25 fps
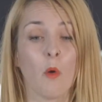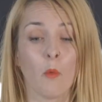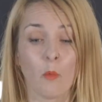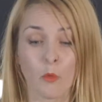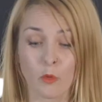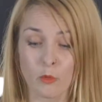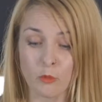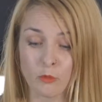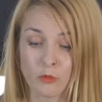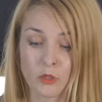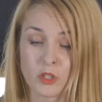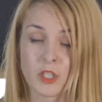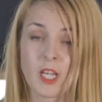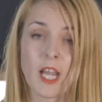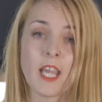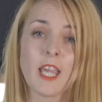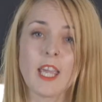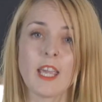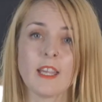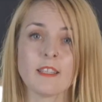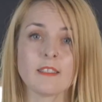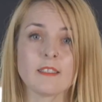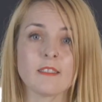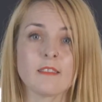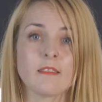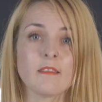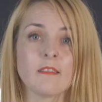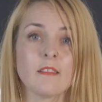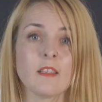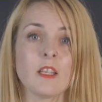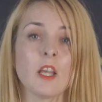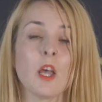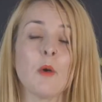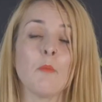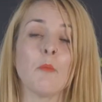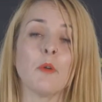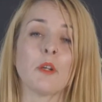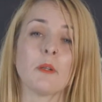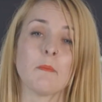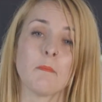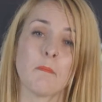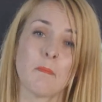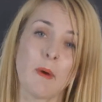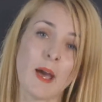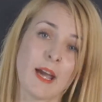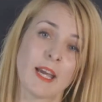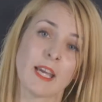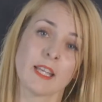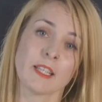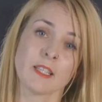will check it, put it
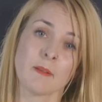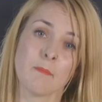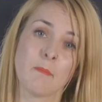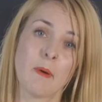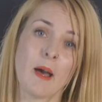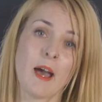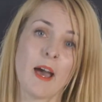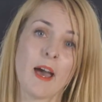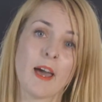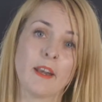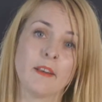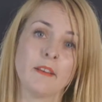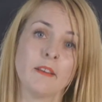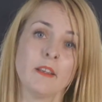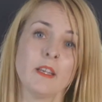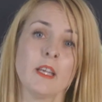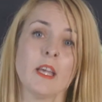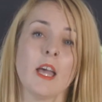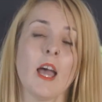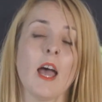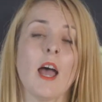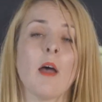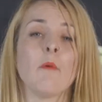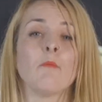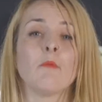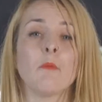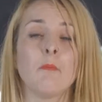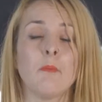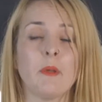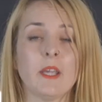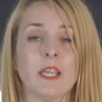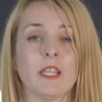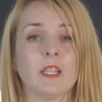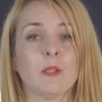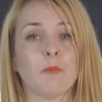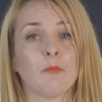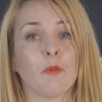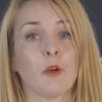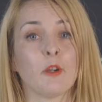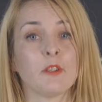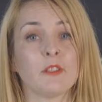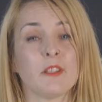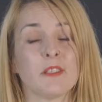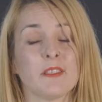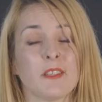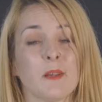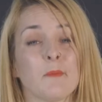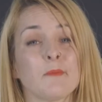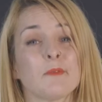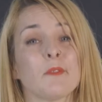back in the pan and repeat the
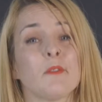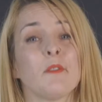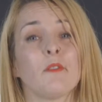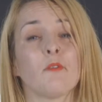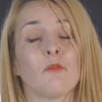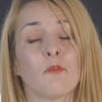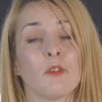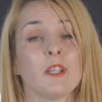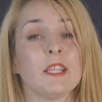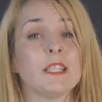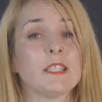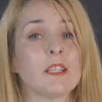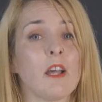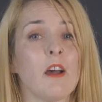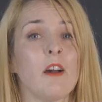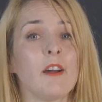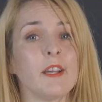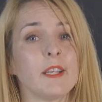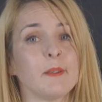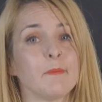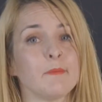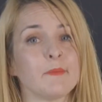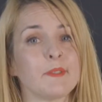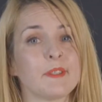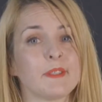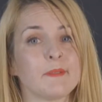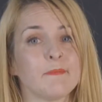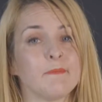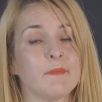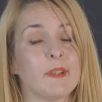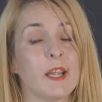process up to 3 times.